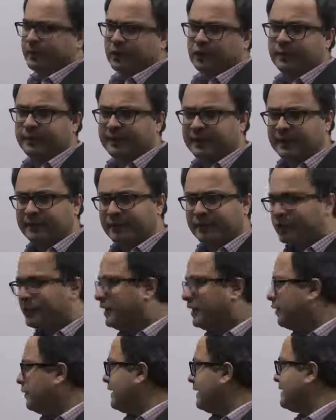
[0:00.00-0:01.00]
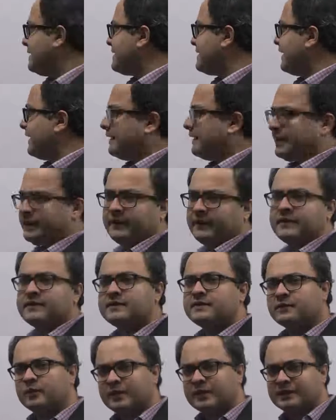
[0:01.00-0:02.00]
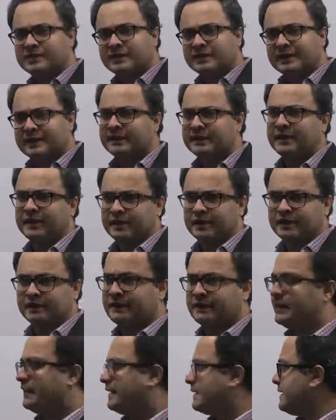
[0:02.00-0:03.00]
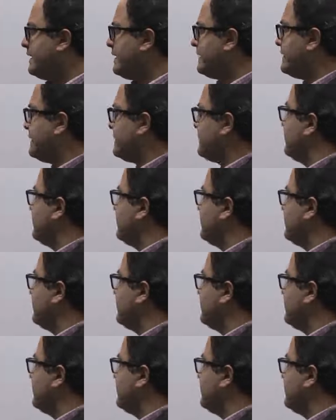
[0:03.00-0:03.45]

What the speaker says: opening up or down, and the second thing is what is the interaction with the x-axis.